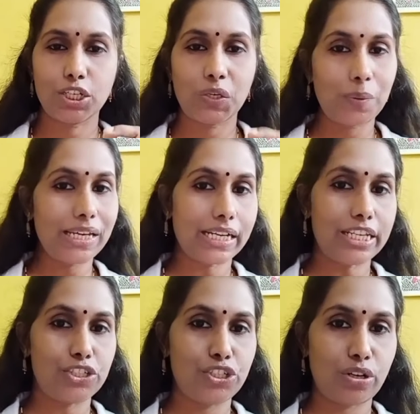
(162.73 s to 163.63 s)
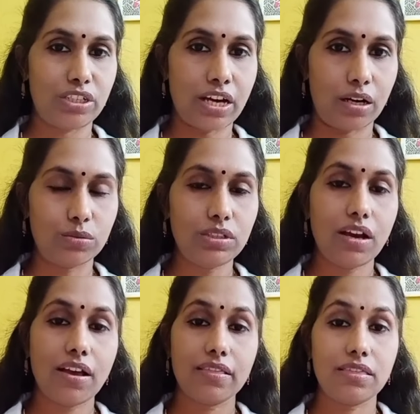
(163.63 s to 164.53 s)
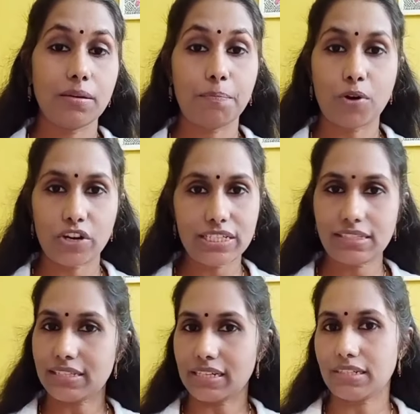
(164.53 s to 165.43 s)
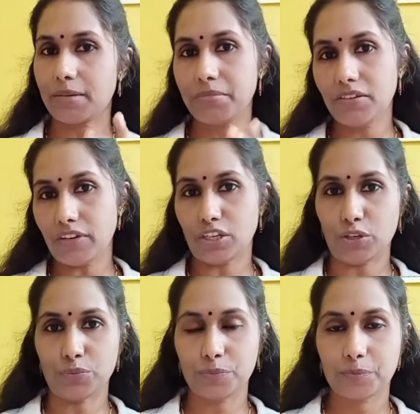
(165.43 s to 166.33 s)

quickly jot down the points that I am giving you.